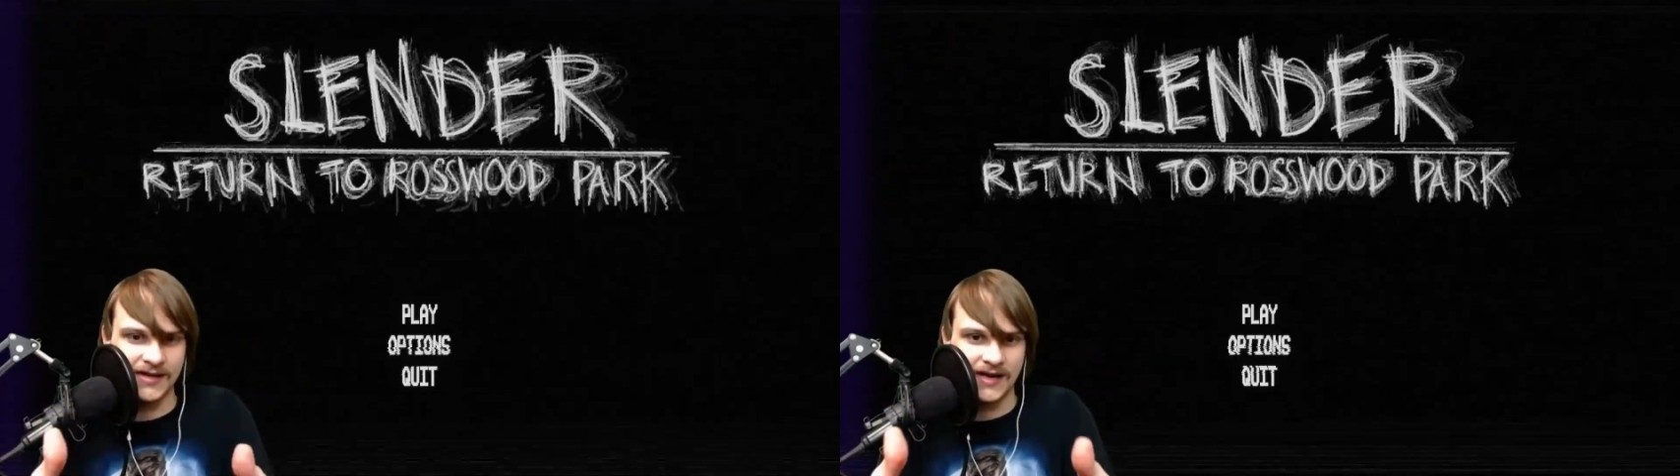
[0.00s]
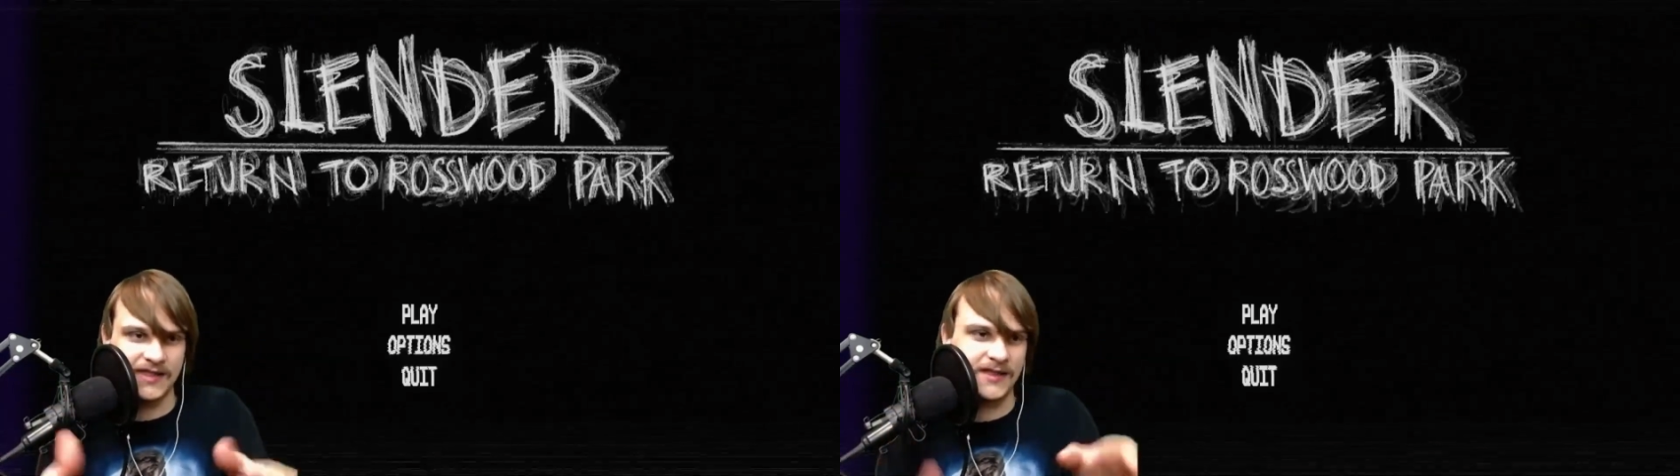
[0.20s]

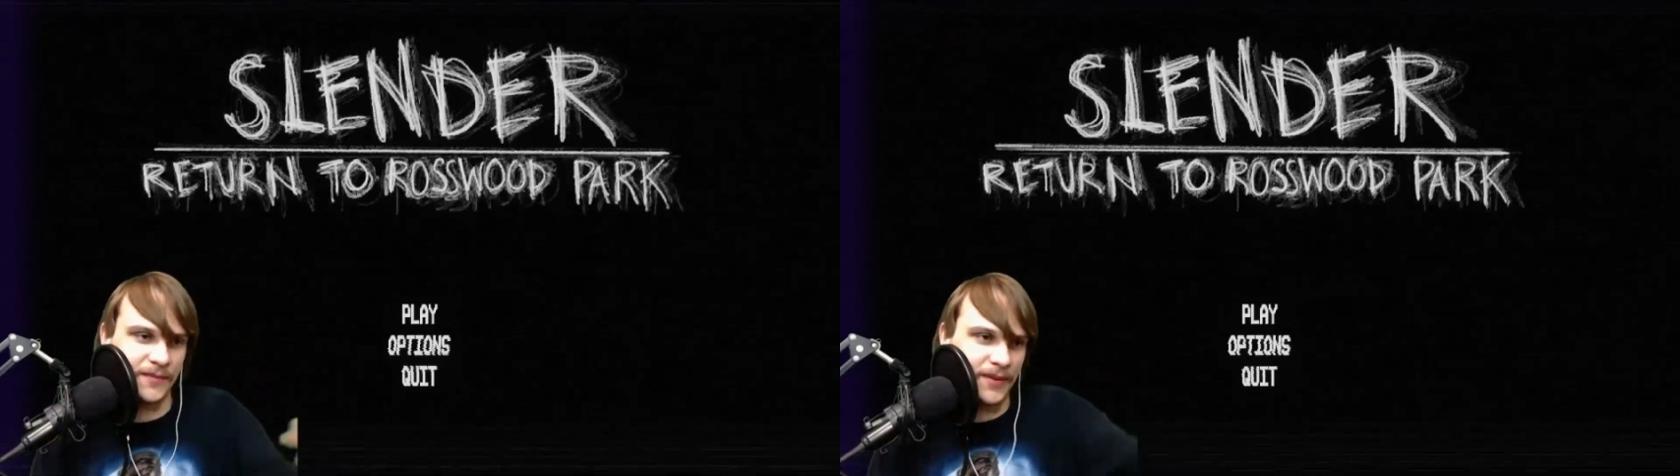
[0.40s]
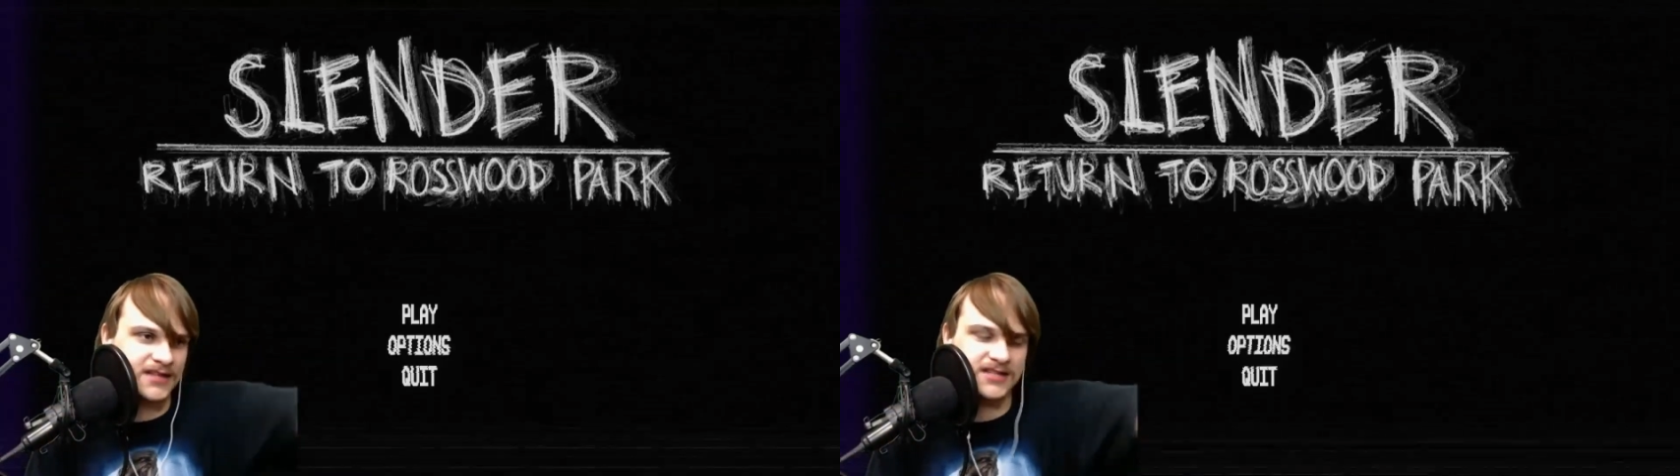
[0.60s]
And then the
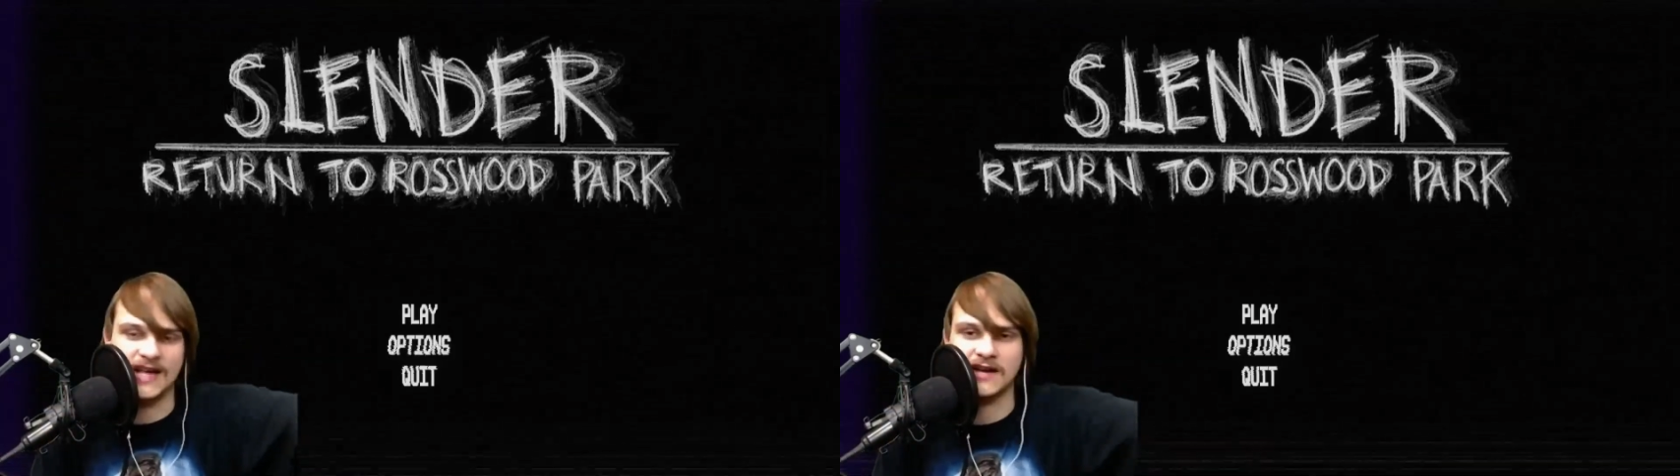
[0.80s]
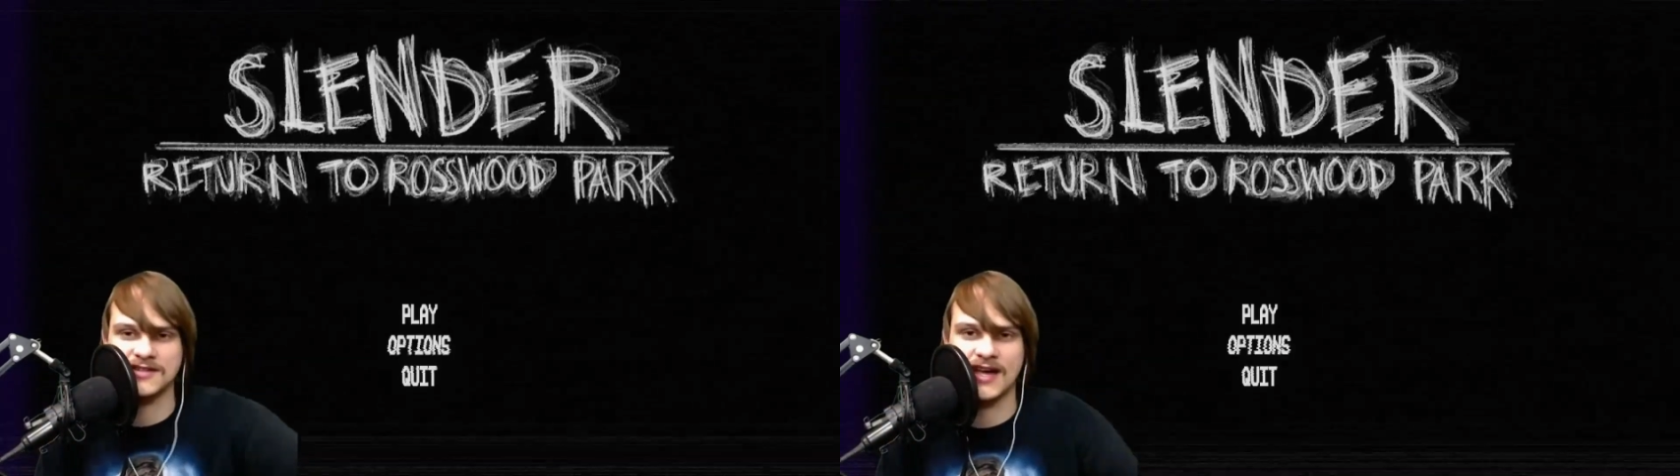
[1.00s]
page is like
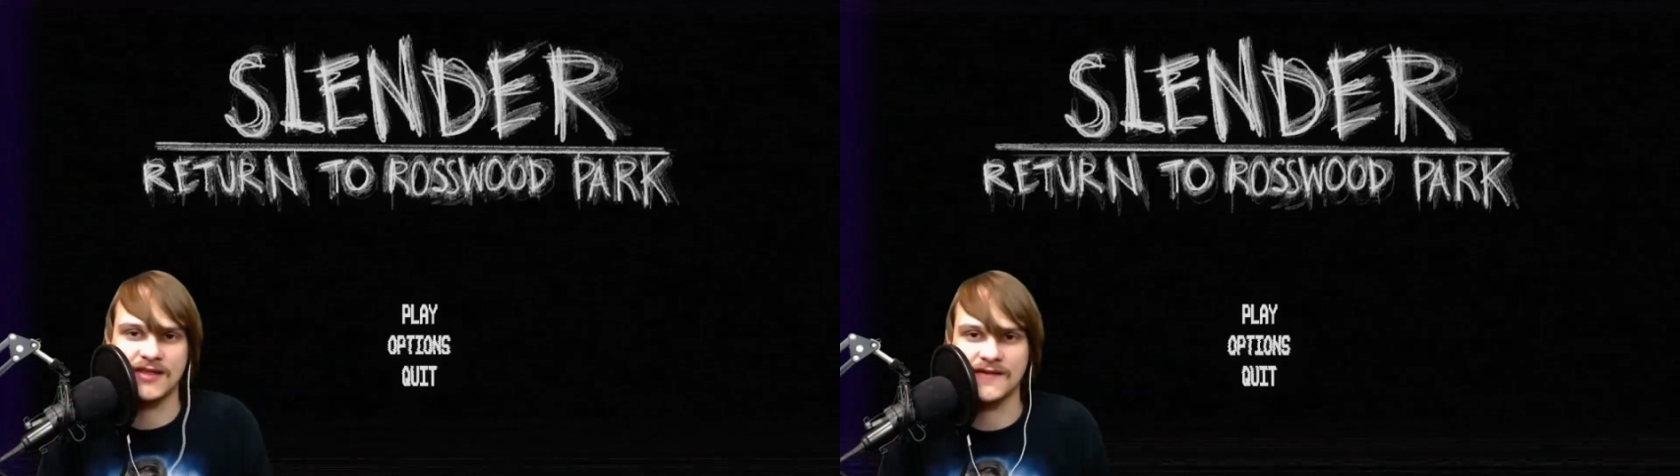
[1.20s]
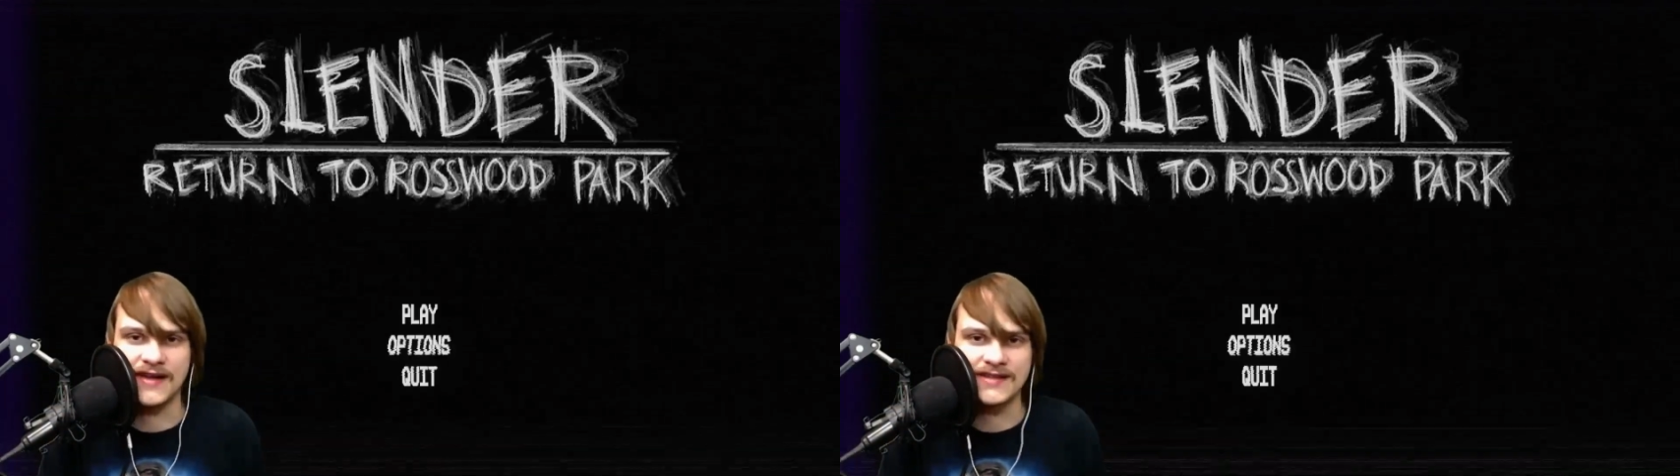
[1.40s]
outside of
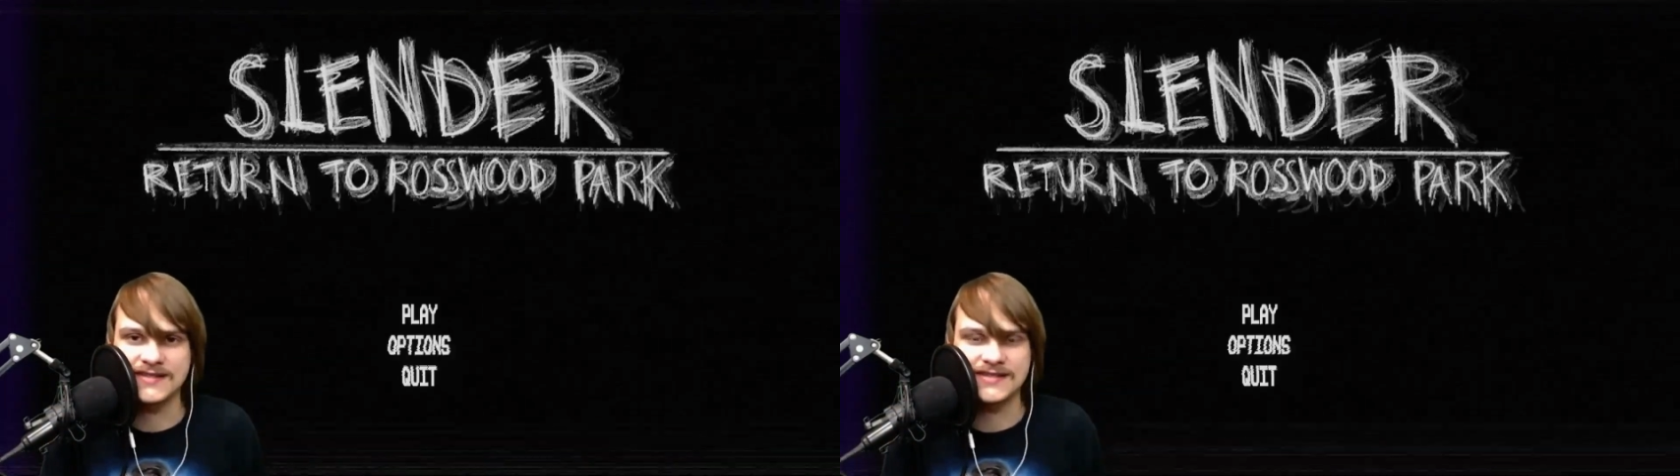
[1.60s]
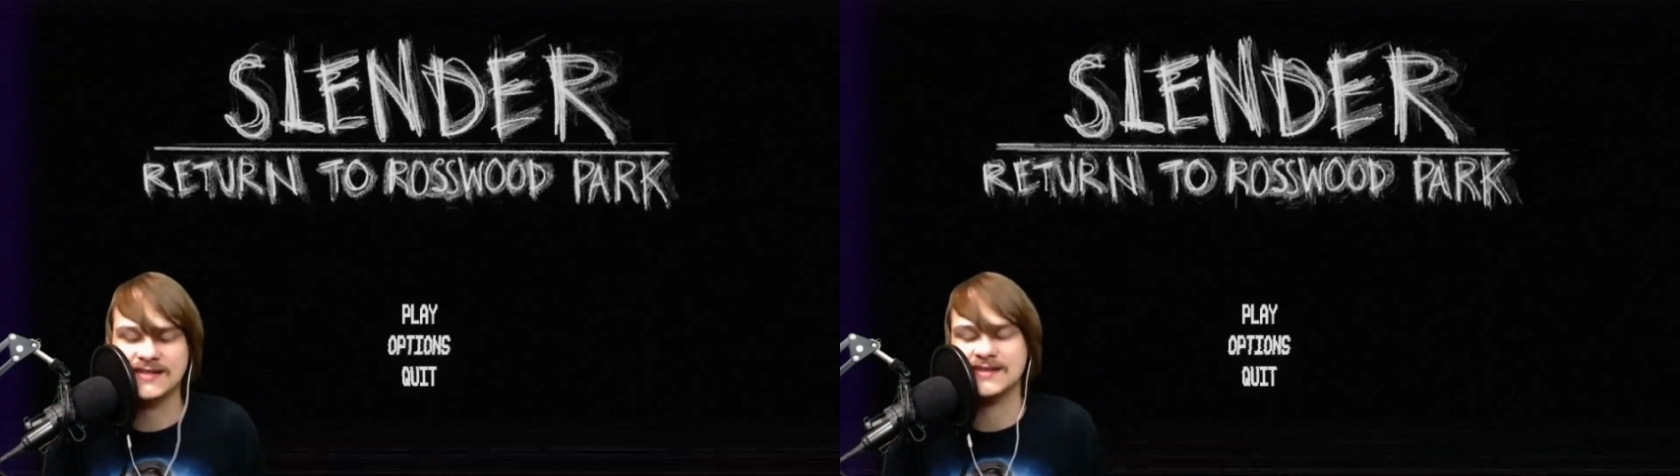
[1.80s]
the fence.